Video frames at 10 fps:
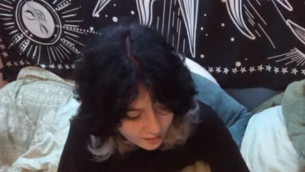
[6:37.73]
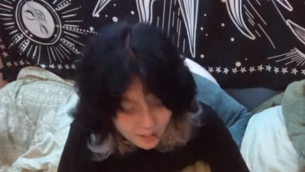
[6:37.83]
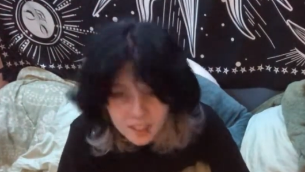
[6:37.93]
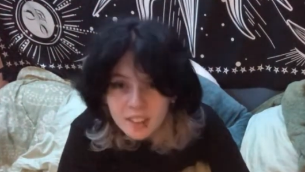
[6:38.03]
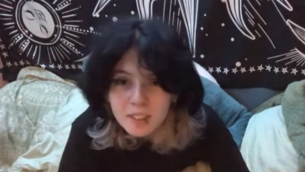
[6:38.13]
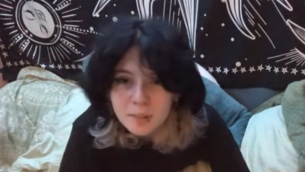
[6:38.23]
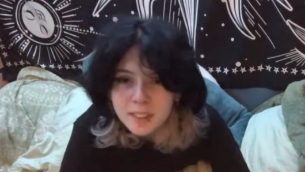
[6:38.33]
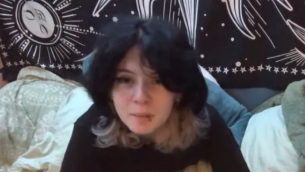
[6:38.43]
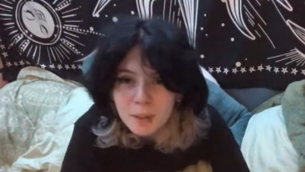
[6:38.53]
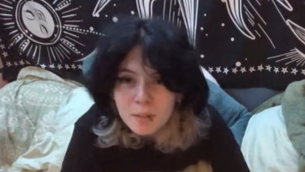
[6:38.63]
I don't know if
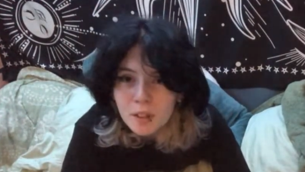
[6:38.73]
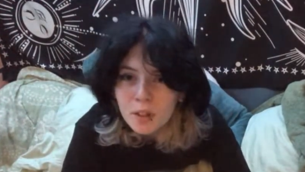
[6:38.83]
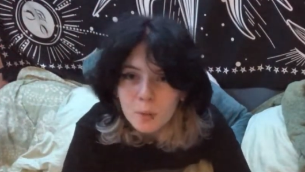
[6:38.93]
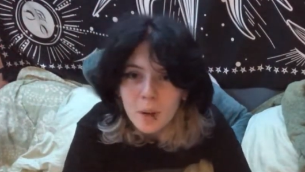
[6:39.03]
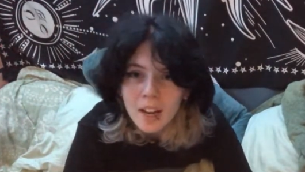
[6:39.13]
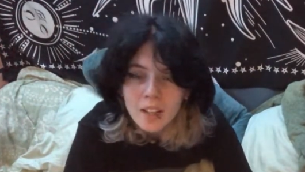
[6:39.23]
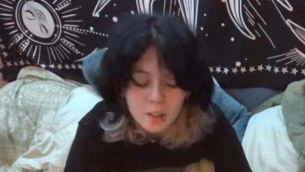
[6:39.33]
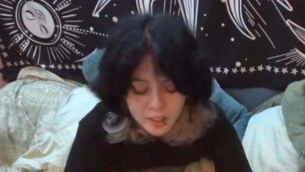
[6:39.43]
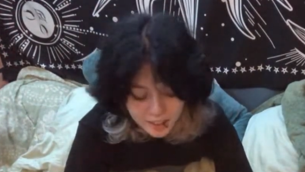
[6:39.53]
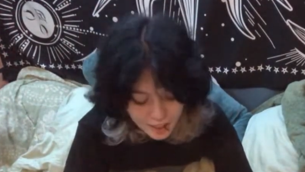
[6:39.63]
it's more of a threat or a game.